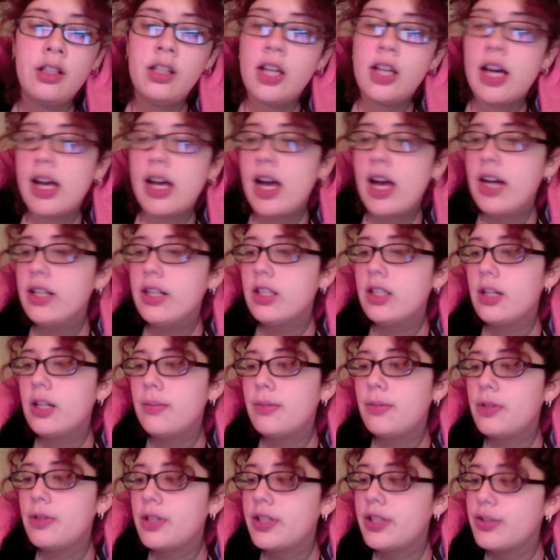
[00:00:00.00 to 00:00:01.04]
I had a
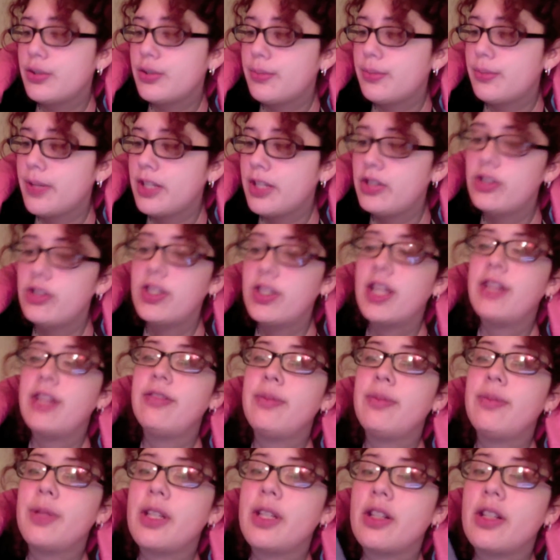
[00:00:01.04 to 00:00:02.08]
couple extra pages
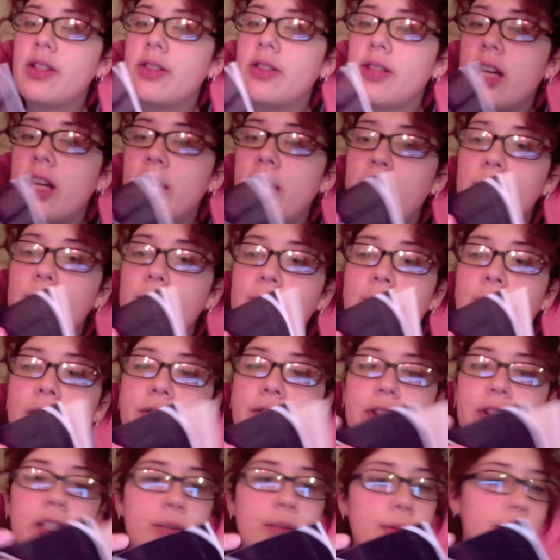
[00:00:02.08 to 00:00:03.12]
left because I don't know if
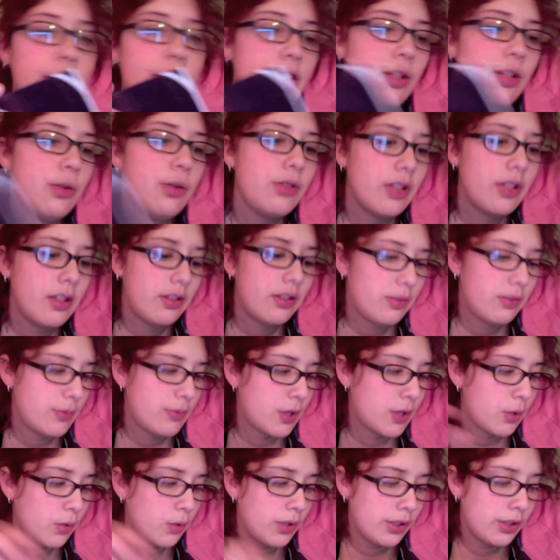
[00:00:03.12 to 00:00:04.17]
anybody knows this,
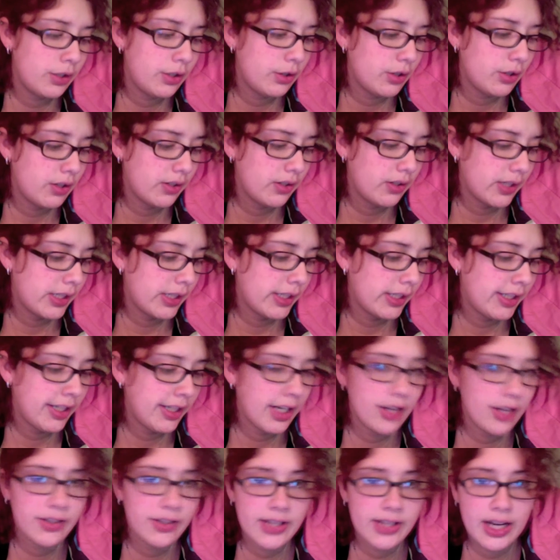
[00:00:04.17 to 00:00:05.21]
but when you're designing
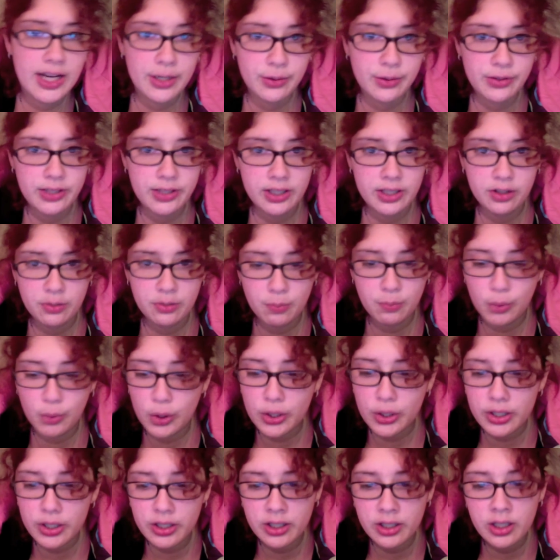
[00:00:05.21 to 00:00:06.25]
a saddle stitch
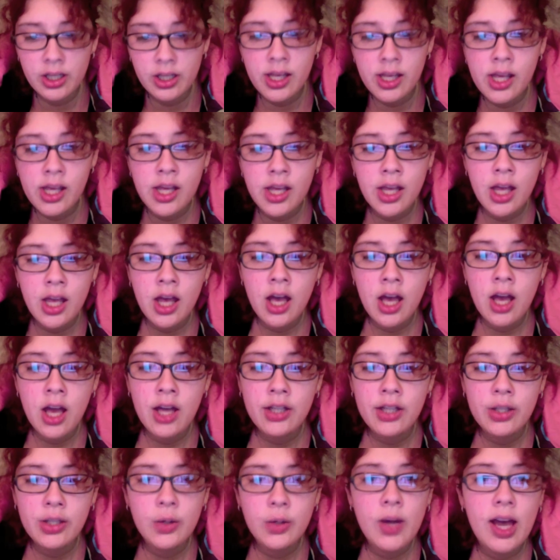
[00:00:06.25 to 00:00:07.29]
book,
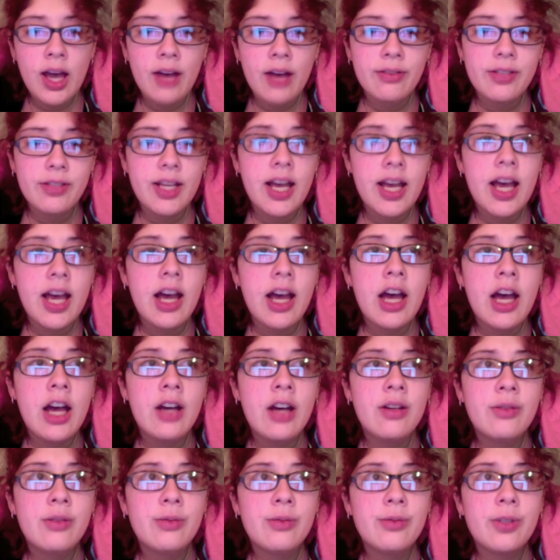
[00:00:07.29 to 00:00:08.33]
you have to
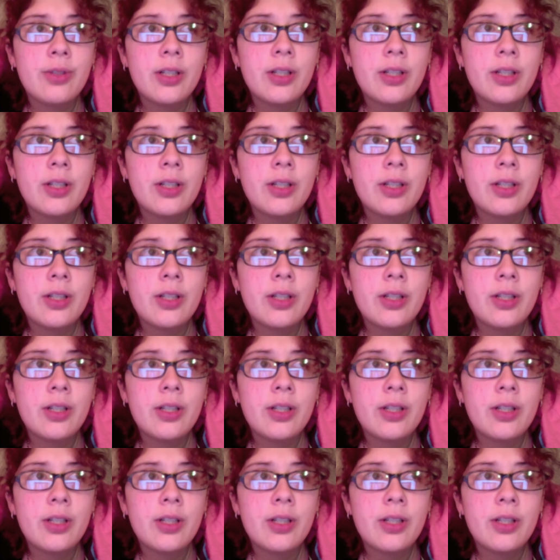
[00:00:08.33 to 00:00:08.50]
have